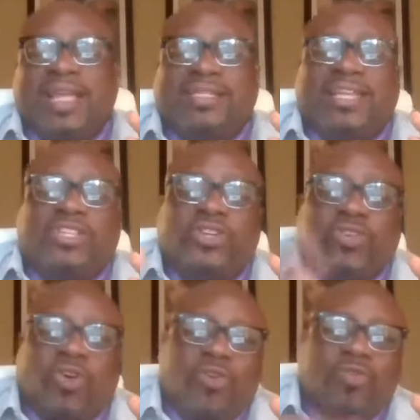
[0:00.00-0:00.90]
is that
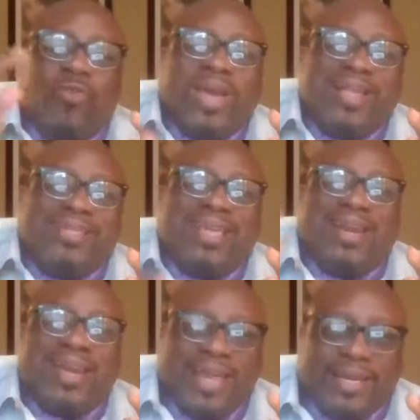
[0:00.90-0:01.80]
you don't wait
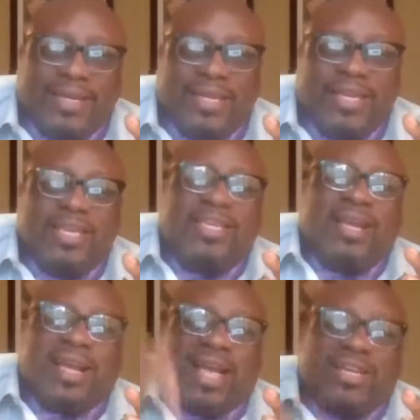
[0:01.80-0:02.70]
till later,
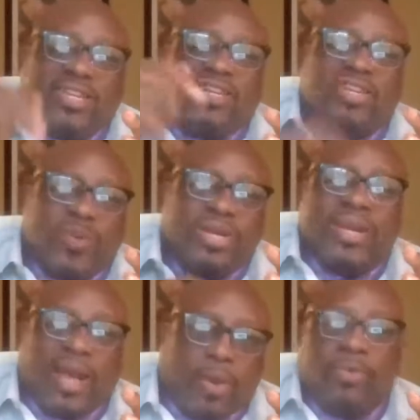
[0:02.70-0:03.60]
you got to do it
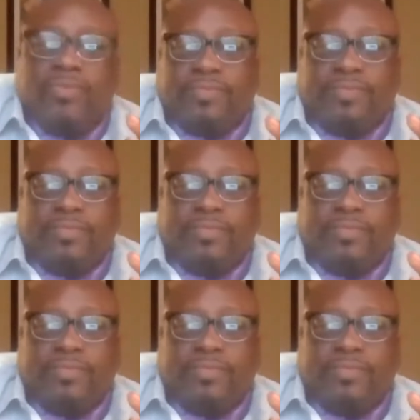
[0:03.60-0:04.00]
now.